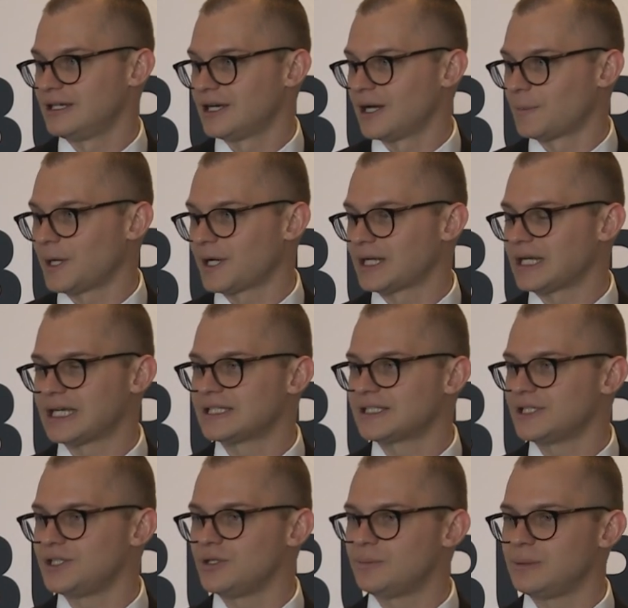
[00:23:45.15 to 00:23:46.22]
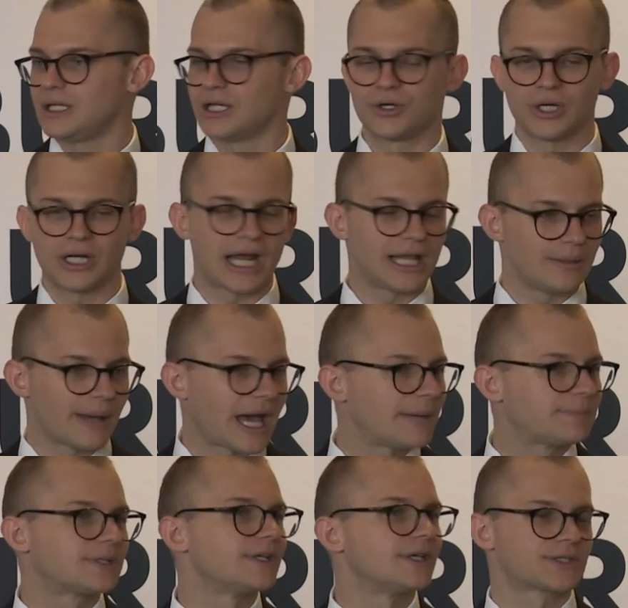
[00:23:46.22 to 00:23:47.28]
I'm not gonna continue being a Green Island
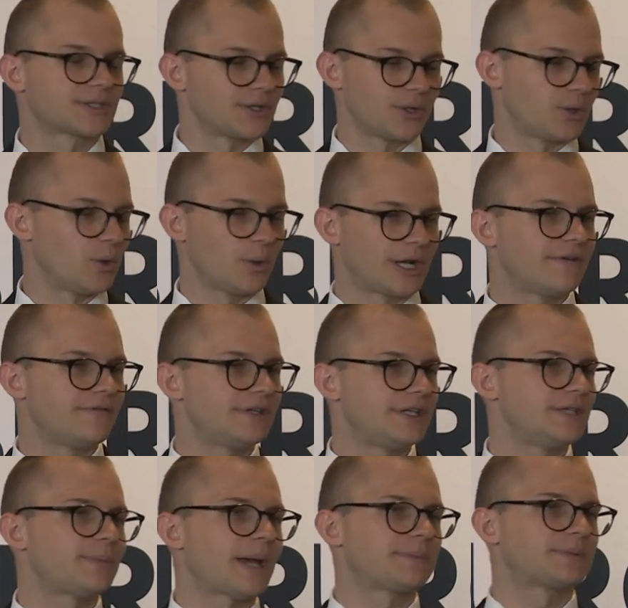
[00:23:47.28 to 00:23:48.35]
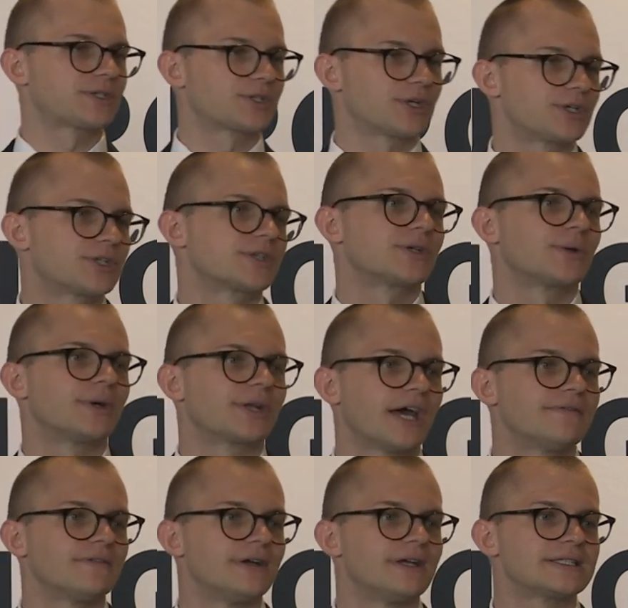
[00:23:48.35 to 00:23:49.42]
Baptist or whatever these Baptist churches or
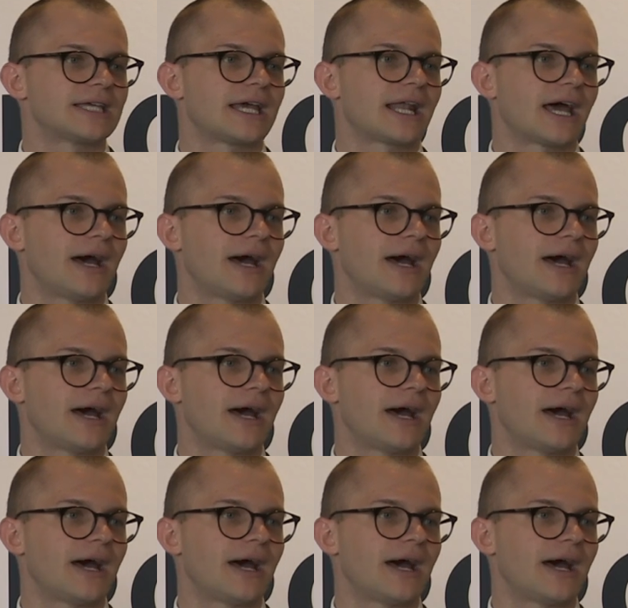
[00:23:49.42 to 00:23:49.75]
whatever is that